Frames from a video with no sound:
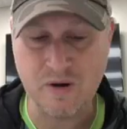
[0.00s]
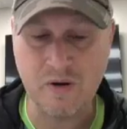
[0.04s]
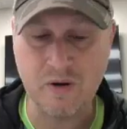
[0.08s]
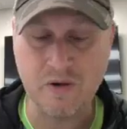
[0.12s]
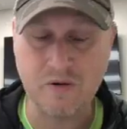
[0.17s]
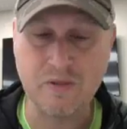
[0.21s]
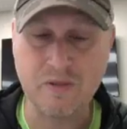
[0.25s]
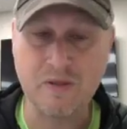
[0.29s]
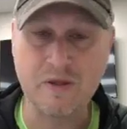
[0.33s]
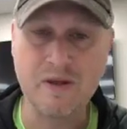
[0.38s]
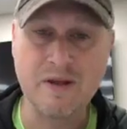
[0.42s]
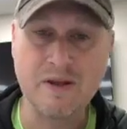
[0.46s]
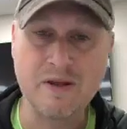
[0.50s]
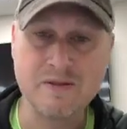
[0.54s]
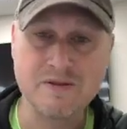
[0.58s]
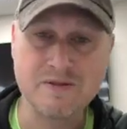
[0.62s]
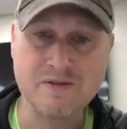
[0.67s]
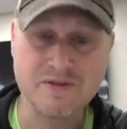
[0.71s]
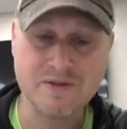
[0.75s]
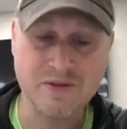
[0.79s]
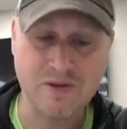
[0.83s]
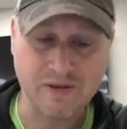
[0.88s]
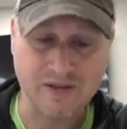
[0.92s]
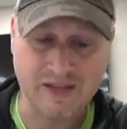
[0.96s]
earth.
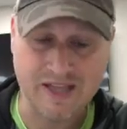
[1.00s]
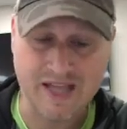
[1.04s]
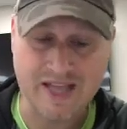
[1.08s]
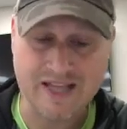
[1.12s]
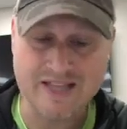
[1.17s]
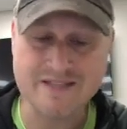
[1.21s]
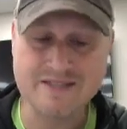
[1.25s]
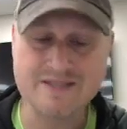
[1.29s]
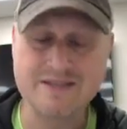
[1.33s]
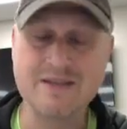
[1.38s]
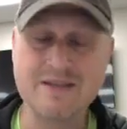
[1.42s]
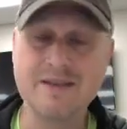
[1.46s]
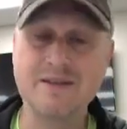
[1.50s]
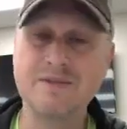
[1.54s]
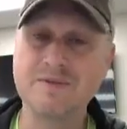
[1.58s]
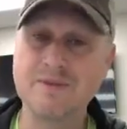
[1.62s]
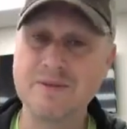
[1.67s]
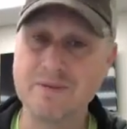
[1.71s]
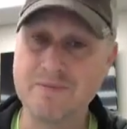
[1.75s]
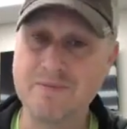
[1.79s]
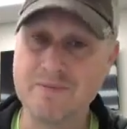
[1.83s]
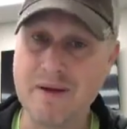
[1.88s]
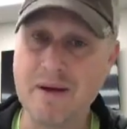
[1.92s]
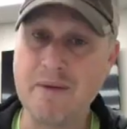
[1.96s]
So let's
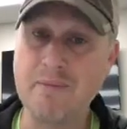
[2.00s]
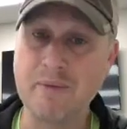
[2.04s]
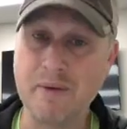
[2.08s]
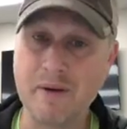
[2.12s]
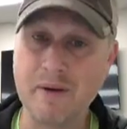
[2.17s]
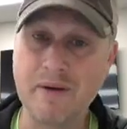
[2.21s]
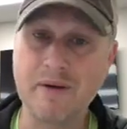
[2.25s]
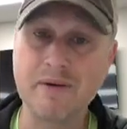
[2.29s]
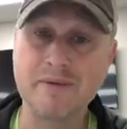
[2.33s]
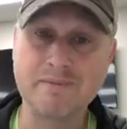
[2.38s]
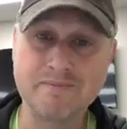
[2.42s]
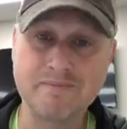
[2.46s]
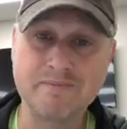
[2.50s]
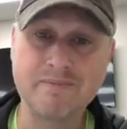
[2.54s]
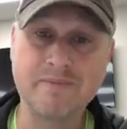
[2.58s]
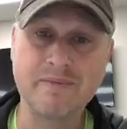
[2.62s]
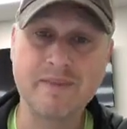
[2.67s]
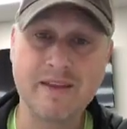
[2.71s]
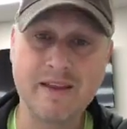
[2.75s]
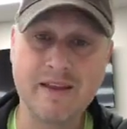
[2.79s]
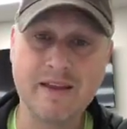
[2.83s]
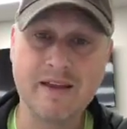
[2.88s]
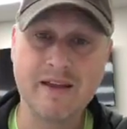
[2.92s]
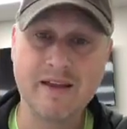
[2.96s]
remember.
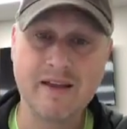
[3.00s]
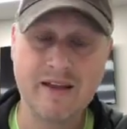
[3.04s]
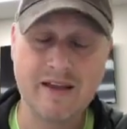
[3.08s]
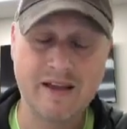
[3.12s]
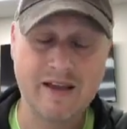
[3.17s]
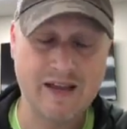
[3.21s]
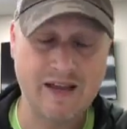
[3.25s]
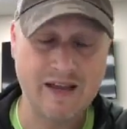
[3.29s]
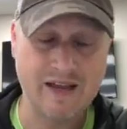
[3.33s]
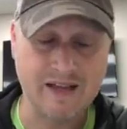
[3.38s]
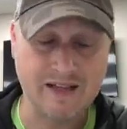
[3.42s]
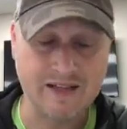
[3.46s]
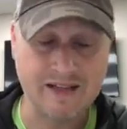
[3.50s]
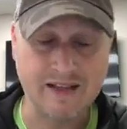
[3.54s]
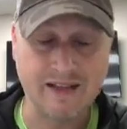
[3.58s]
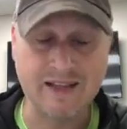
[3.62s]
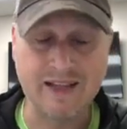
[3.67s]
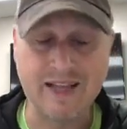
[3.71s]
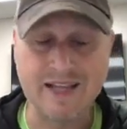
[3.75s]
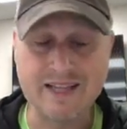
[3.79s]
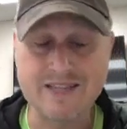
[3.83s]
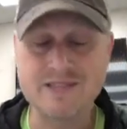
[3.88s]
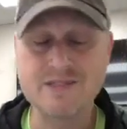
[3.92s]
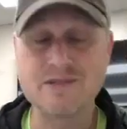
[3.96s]

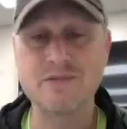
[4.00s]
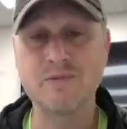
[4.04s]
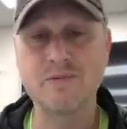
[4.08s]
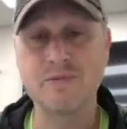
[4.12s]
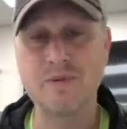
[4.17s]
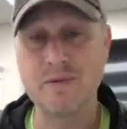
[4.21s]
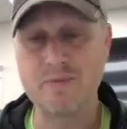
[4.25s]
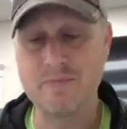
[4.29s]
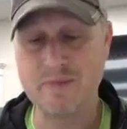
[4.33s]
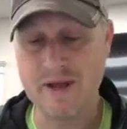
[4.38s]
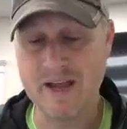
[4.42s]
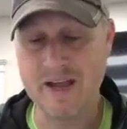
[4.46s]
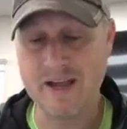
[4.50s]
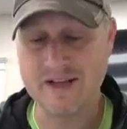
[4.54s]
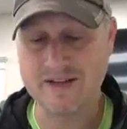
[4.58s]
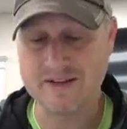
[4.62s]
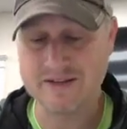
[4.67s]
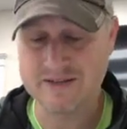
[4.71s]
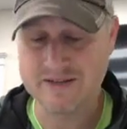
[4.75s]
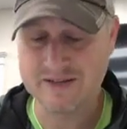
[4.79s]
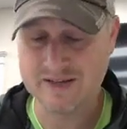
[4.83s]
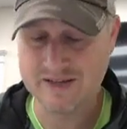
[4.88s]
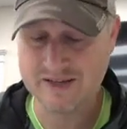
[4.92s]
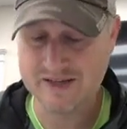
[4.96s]
let's
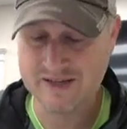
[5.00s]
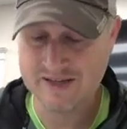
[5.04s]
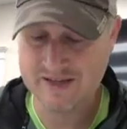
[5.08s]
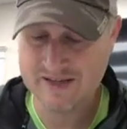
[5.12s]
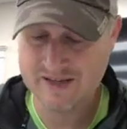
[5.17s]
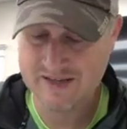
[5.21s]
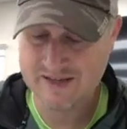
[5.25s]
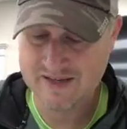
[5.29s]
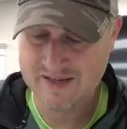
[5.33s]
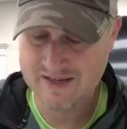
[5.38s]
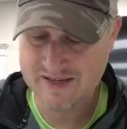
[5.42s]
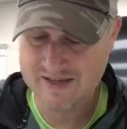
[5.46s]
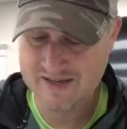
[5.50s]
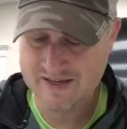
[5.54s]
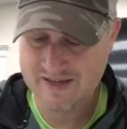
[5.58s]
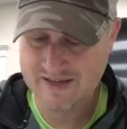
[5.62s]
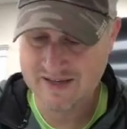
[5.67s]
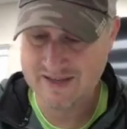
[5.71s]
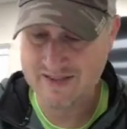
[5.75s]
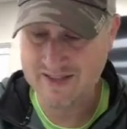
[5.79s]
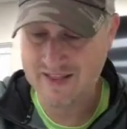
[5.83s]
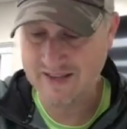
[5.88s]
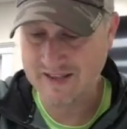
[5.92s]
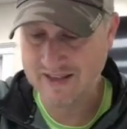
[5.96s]
repent.
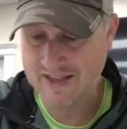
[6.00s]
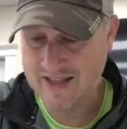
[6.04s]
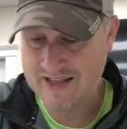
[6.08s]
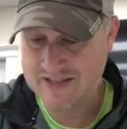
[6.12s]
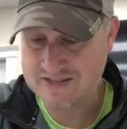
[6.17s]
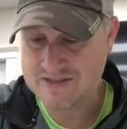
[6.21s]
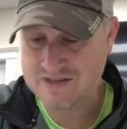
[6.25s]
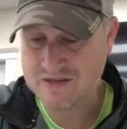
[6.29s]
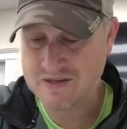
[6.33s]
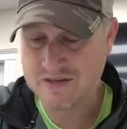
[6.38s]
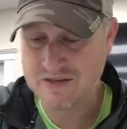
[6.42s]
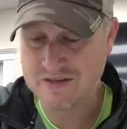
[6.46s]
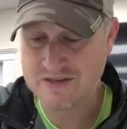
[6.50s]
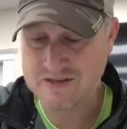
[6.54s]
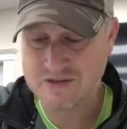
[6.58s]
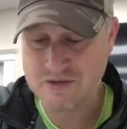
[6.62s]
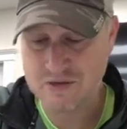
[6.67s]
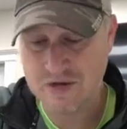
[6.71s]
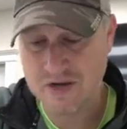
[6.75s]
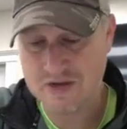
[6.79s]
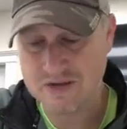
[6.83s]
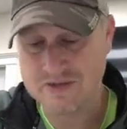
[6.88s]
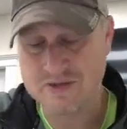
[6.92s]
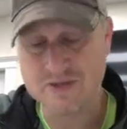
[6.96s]
Then let's
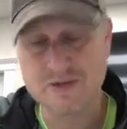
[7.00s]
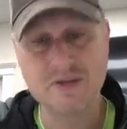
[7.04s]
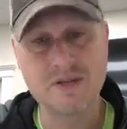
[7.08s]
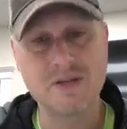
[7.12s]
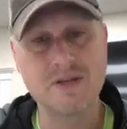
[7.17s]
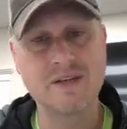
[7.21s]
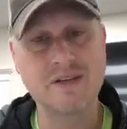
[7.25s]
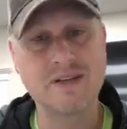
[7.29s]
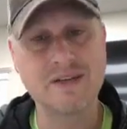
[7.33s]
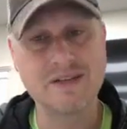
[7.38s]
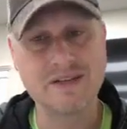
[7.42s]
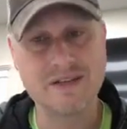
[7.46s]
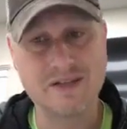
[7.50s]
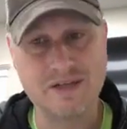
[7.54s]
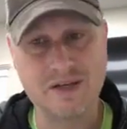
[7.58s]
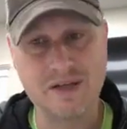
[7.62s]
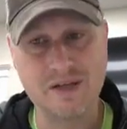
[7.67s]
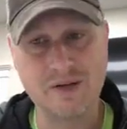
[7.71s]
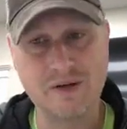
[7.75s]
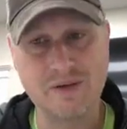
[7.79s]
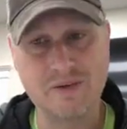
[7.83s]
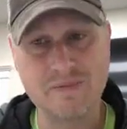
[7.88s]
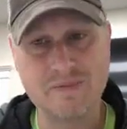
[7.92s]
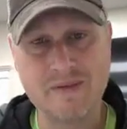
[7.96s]
just
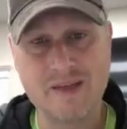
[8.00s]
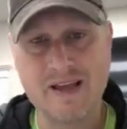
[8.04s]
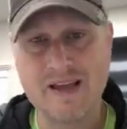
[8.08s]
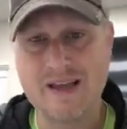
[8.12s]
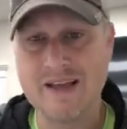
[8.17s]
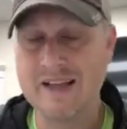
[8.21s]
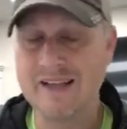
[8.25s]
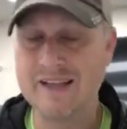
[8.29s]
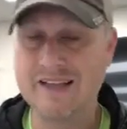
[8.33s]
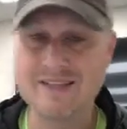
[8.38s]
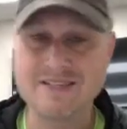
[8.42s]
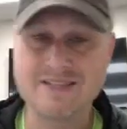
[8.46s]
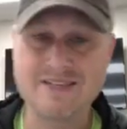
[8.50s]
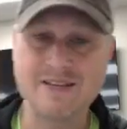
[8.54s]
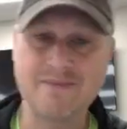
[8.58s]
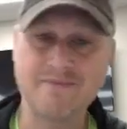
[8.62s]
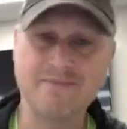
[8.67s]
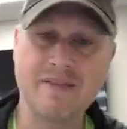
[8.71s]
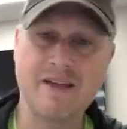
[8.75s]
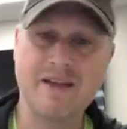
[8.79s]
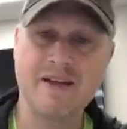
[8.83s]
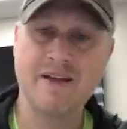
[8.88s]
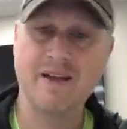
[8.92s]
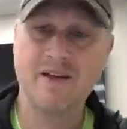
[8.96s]
do. Listen,
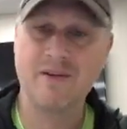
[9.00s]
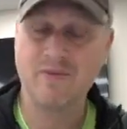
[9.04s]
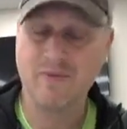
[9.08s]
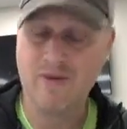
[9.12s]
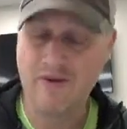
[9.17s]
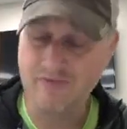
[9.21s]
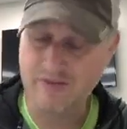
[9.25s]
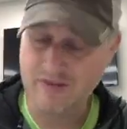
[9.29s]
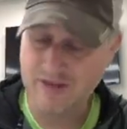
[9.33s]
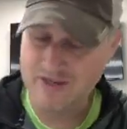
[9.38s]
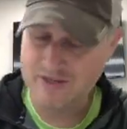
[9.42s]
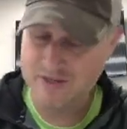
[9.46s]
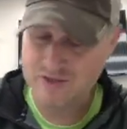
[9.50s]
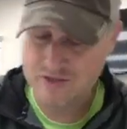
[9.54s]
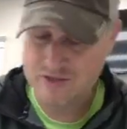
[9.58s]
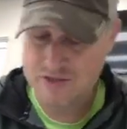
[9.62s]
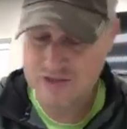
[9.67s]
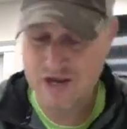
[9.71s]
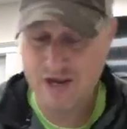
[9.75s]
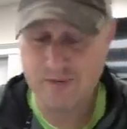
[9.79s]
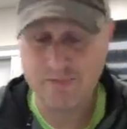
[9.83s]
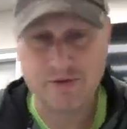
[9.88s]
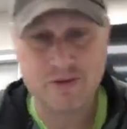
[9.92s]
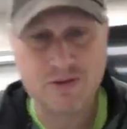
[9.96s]
Revelation
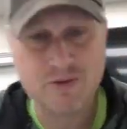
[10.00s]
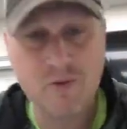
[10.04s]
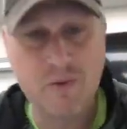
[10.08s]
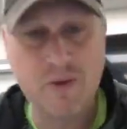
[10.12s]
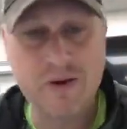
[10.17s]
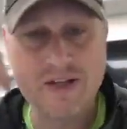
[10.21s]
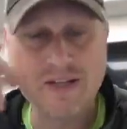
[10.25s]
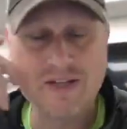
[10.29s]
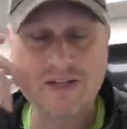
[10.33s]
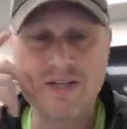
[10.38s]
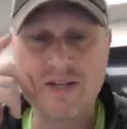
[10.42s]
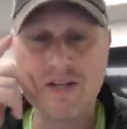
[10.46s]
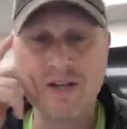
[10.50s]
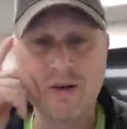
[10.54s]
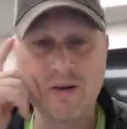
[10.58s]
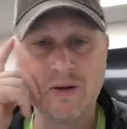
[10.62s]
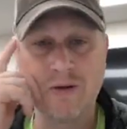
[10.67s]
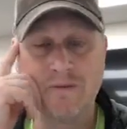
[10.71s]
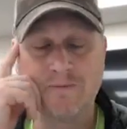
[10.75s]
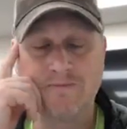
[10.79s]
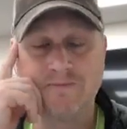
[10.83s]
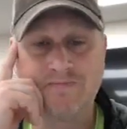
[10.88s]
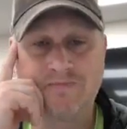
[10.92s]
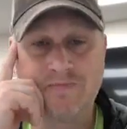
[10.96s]
chapter
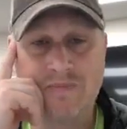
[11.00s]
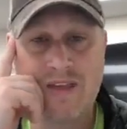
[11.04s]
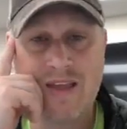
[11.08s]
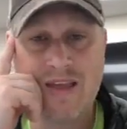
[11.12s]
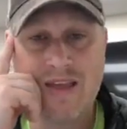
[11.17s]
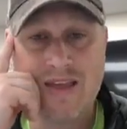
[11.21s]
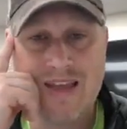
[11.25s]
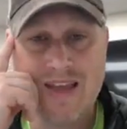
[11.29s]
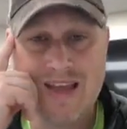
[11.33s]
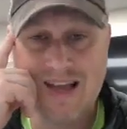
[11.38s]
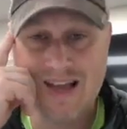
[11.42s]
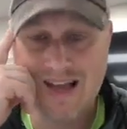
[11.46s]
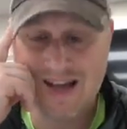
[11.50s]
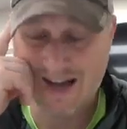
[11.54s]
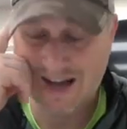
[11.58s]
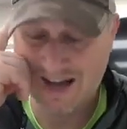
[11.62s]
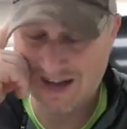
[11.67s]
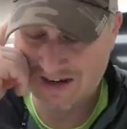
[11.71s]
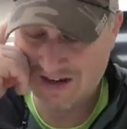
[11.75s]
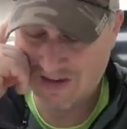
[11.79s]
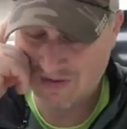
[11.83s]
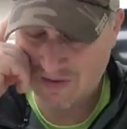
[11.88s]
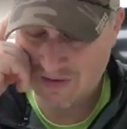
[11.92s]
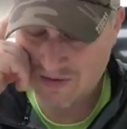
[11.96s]
22 uh,
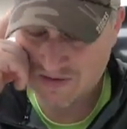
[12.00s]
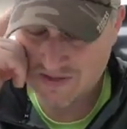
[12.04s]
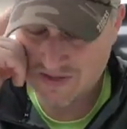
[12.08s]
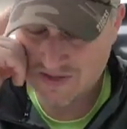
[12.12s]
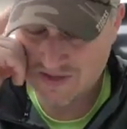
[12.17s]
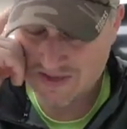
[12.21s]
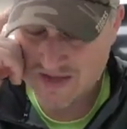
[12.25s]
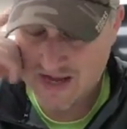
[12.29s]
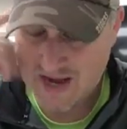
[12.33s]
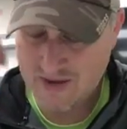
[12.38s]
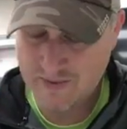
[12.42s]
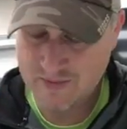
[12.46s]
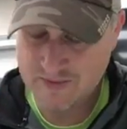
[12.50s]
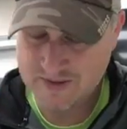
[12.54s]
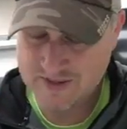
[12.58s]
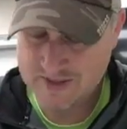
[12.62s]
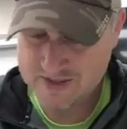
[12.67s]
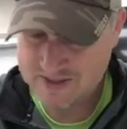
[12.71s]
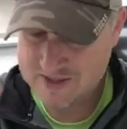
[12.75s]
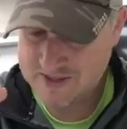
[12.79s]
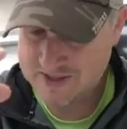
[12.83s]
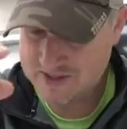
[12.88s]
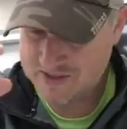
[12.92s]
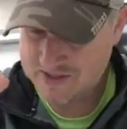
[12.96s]
closes out with
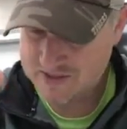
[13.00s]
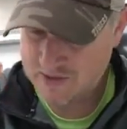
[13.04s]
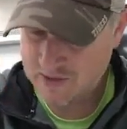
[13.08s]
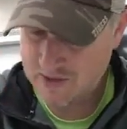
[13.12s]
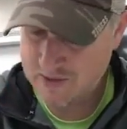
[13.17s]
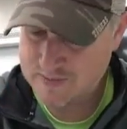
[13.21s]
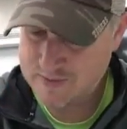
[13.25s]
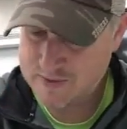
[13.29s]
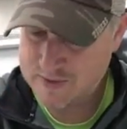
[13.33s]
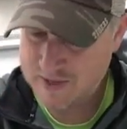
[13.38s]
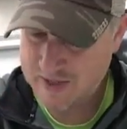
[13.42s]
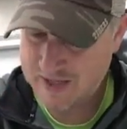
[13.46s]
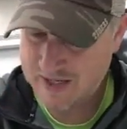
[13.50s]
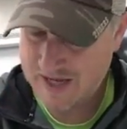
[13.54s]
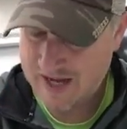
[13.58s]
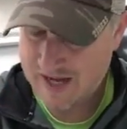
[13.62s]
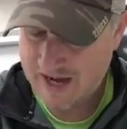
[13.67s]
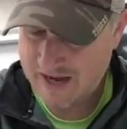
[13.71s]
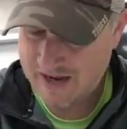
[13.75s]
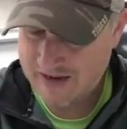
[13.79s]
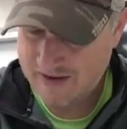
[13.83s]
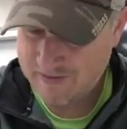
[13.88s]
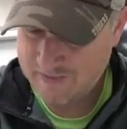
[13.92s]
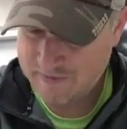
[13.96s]
this description
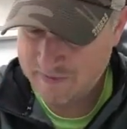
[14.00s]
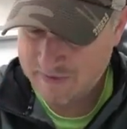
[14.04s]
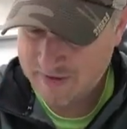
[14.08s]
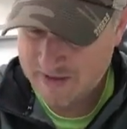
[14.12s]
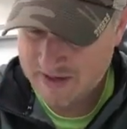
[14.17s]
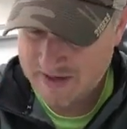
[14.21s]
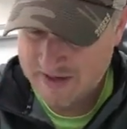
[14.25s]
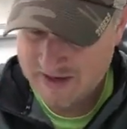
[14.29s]
of,